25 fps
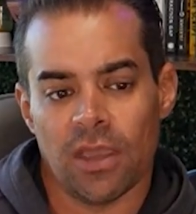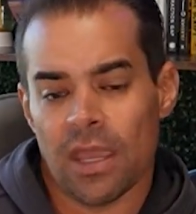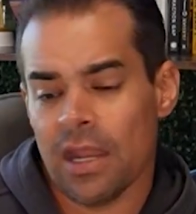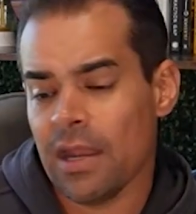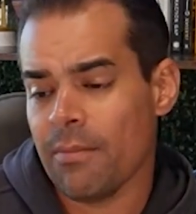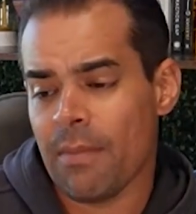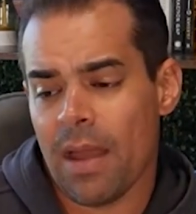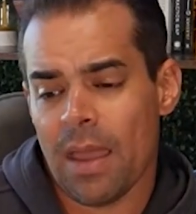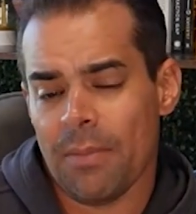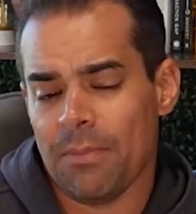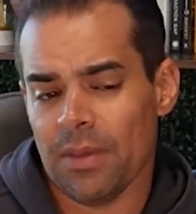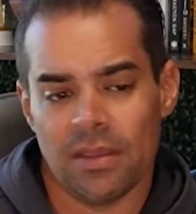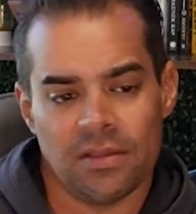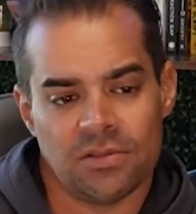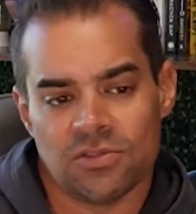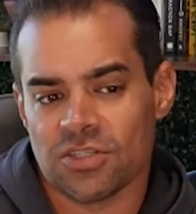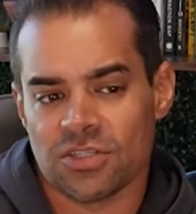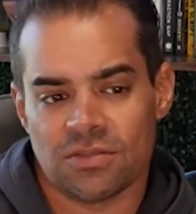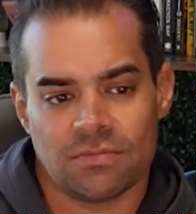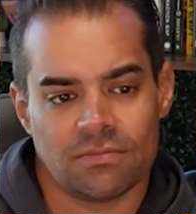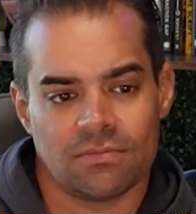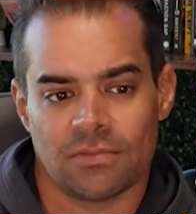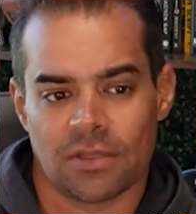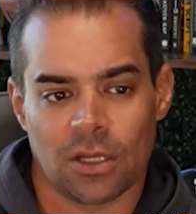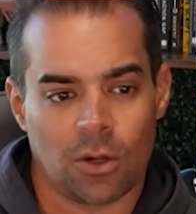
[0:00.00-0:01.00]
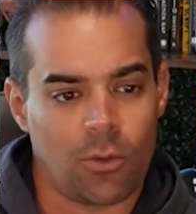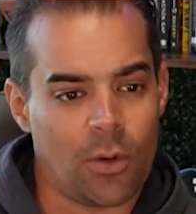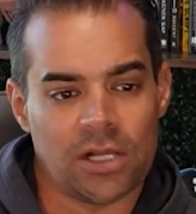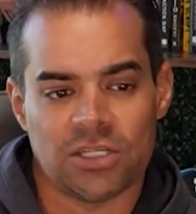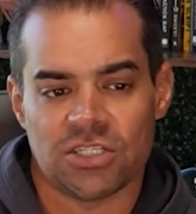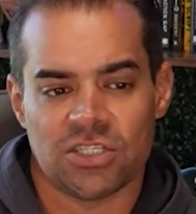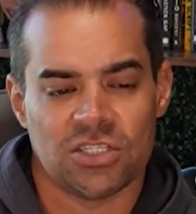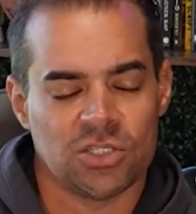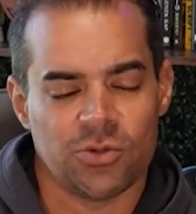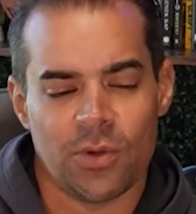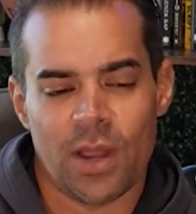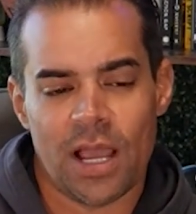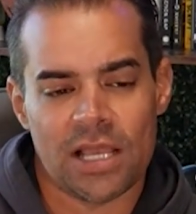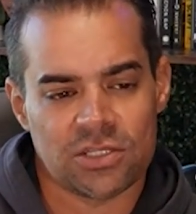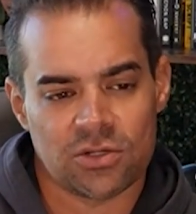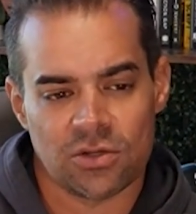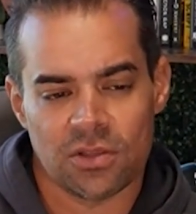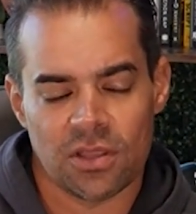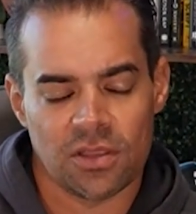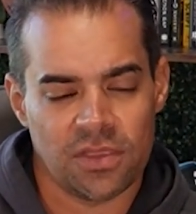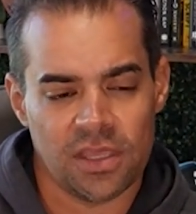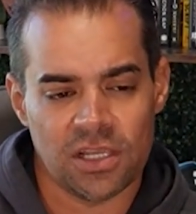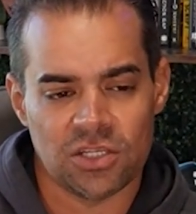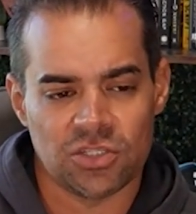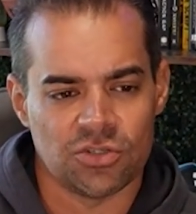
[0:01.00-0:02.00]
And it might be just the questions you ask or
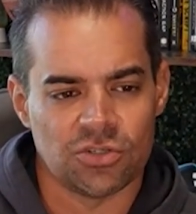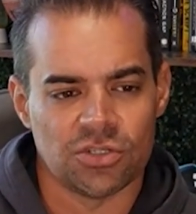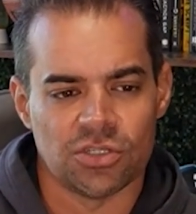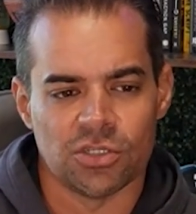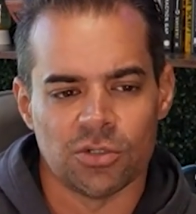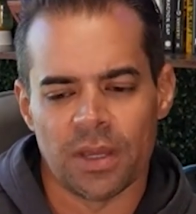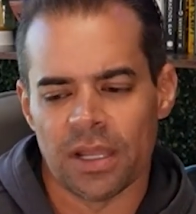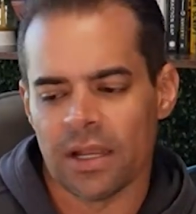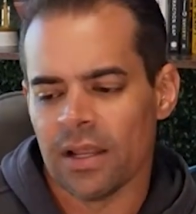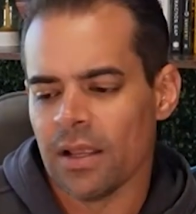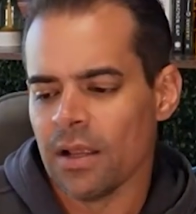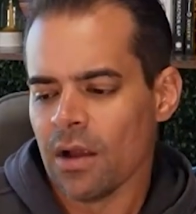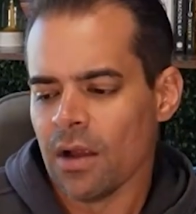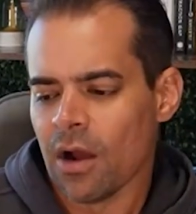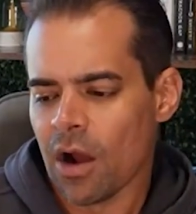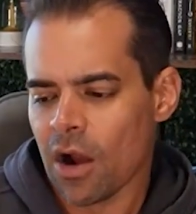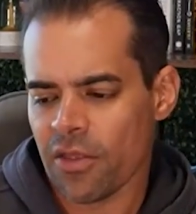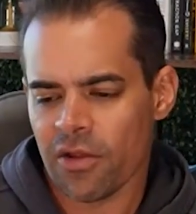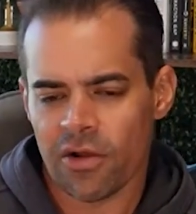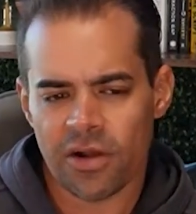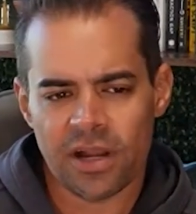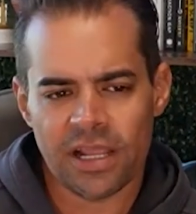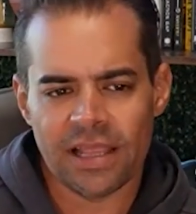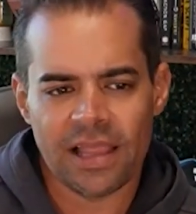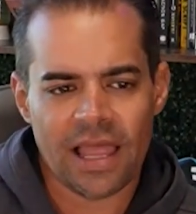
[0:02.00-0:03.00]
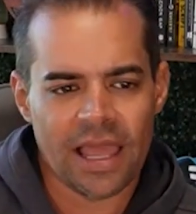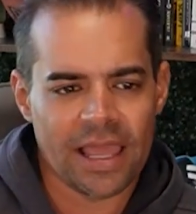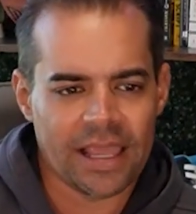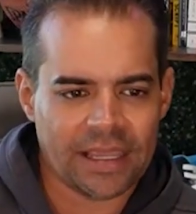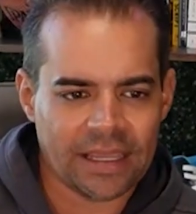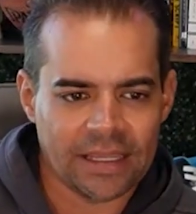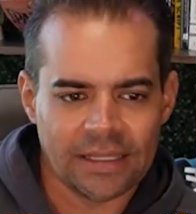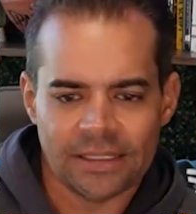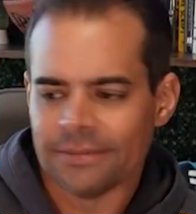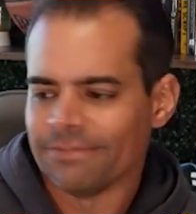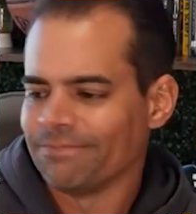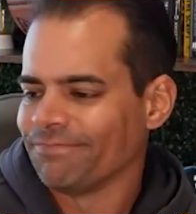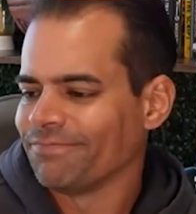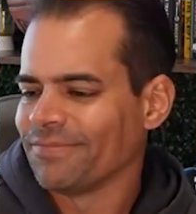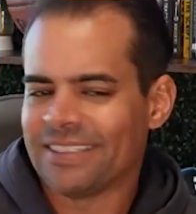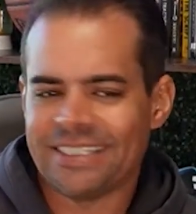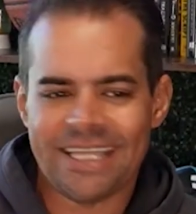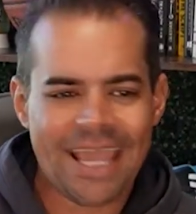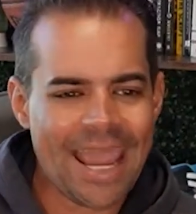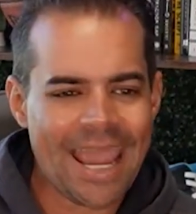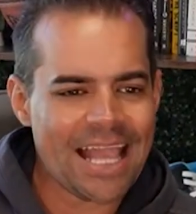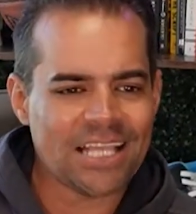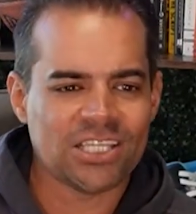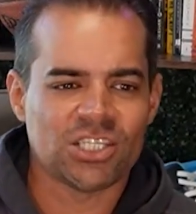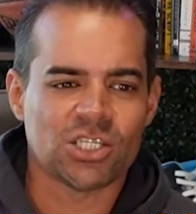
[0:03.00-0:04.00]
the things you do, but are there any like
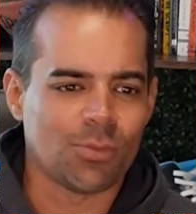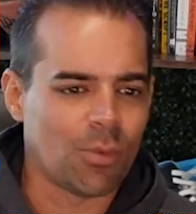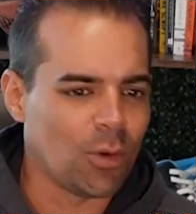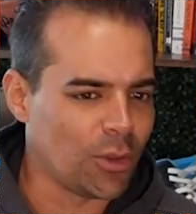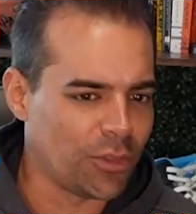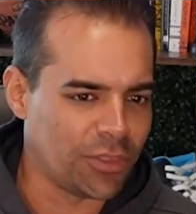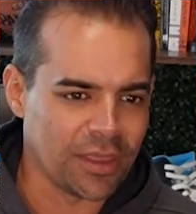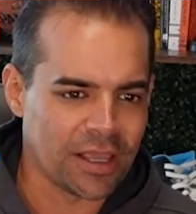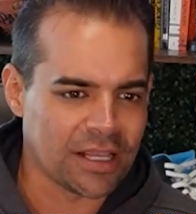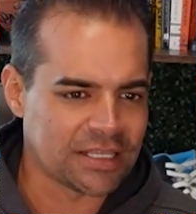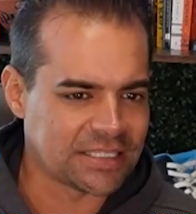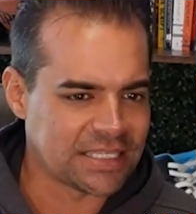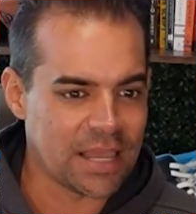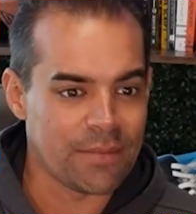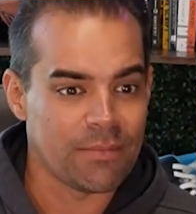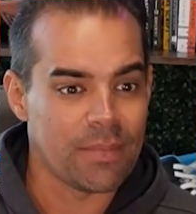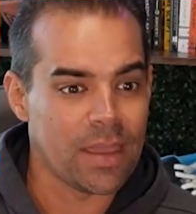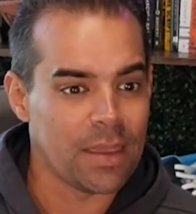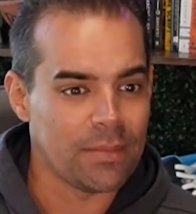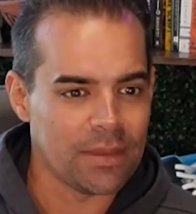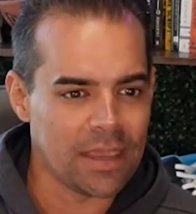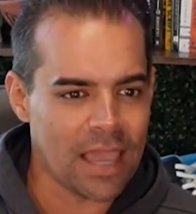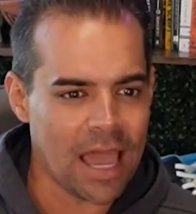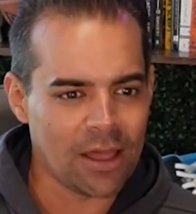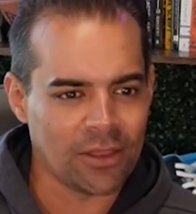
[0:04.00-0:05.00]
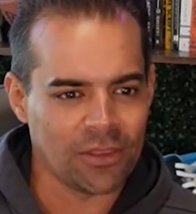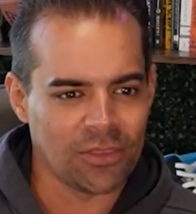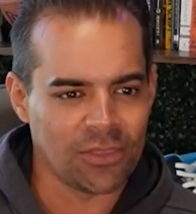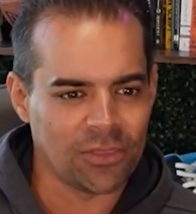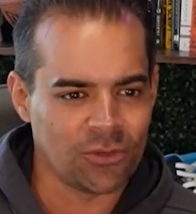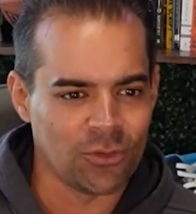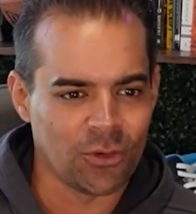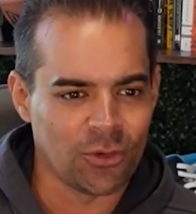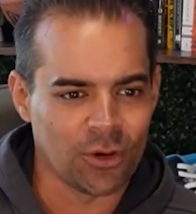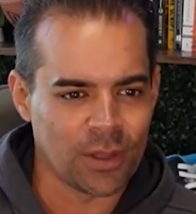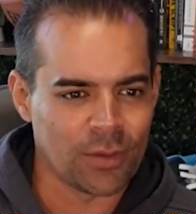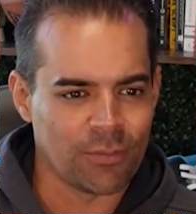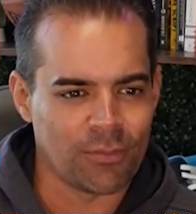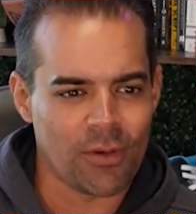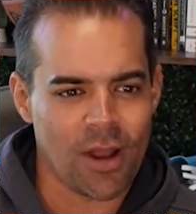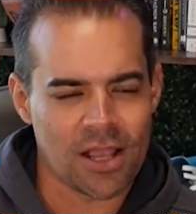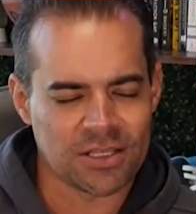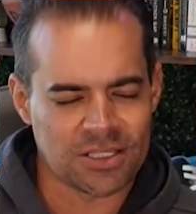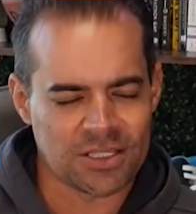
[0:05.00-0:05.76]
tangible things that maybe out during the process